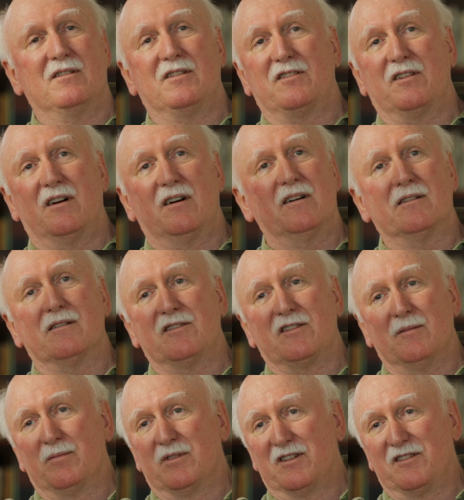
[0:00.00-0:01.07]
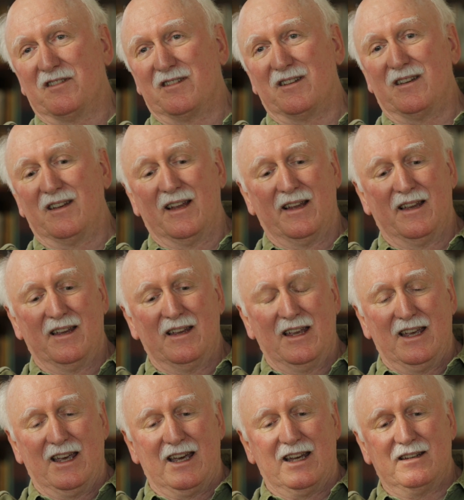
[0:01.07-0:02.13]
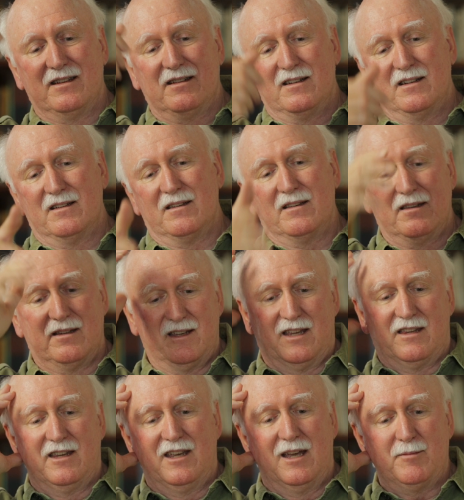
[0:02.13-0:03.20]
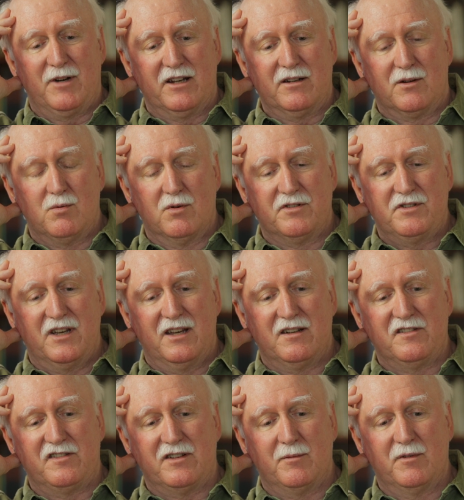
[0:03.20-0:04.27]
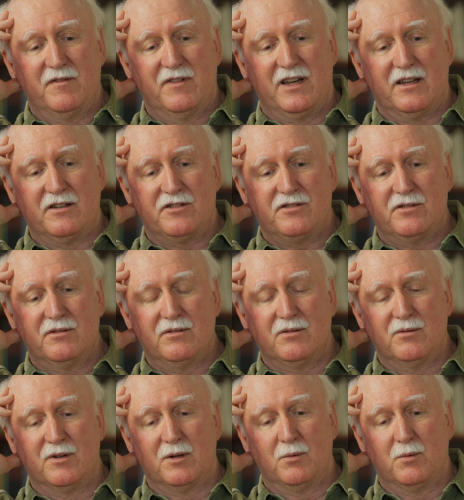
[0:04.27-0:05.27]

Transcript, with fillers: It's utter simplicity, and the uh, the the A minor quartet is some of that too.